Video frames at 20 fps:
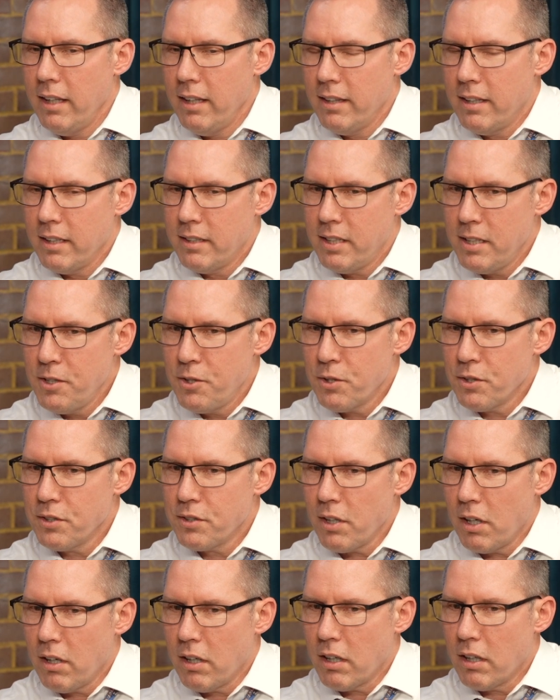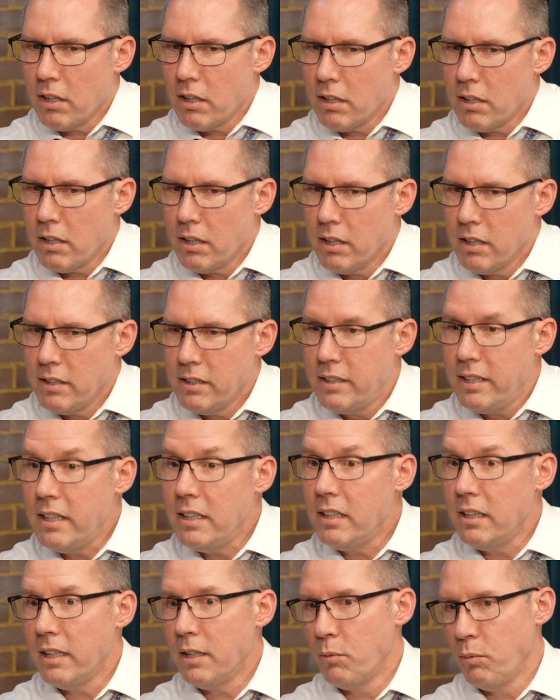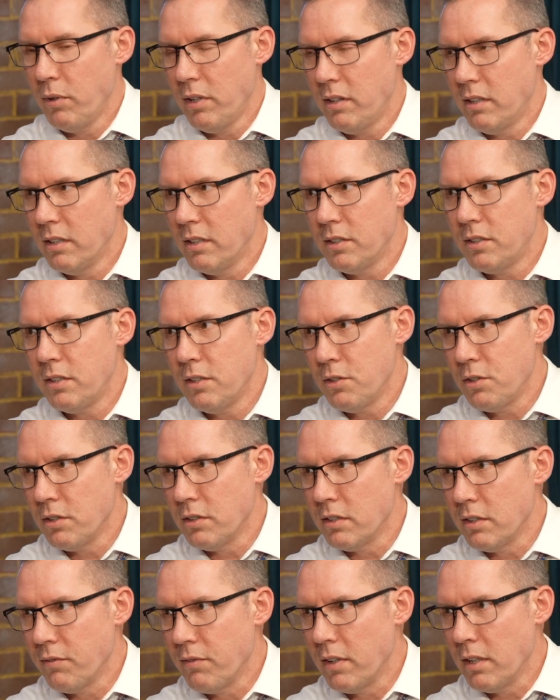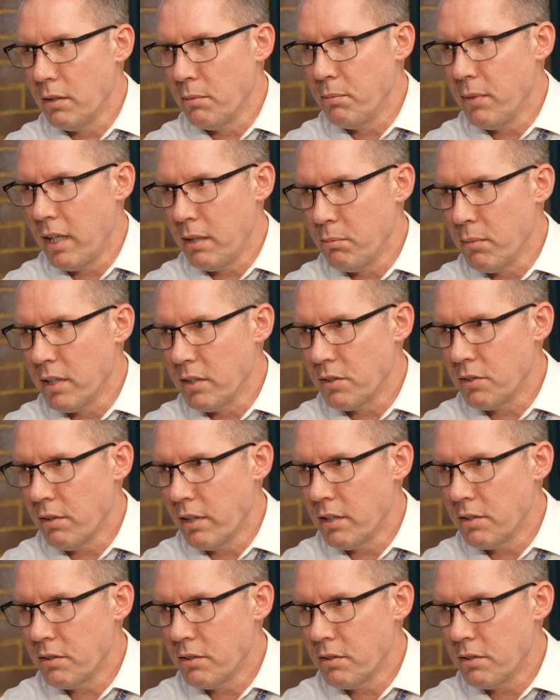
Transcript: teachers are dealing with the decisions of the administration.